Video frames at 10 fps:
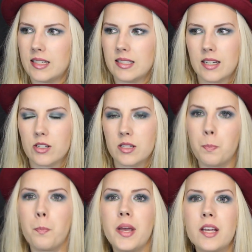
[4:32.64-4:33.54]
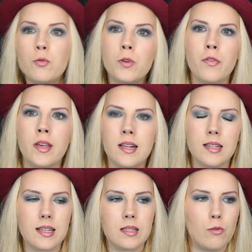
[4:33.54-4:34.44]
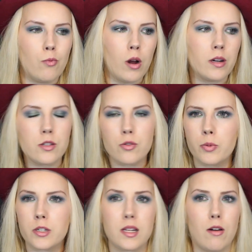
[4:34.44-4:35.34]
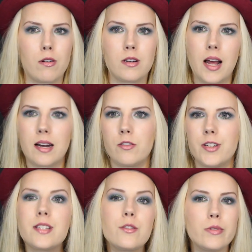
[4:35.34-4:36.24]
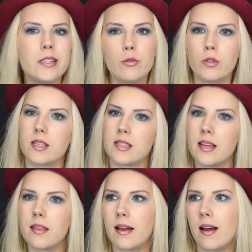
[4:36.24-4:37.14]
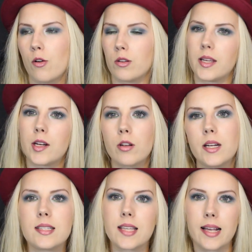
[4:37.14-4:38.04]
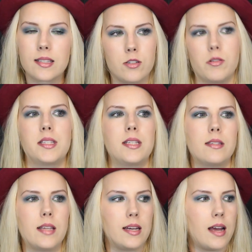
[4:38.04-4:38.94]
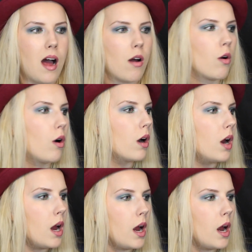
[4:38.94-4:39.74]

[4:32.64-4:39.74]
there's a big reveal that one superstar or another isn't really who they say they are, or they're not as gangster as they say they are, or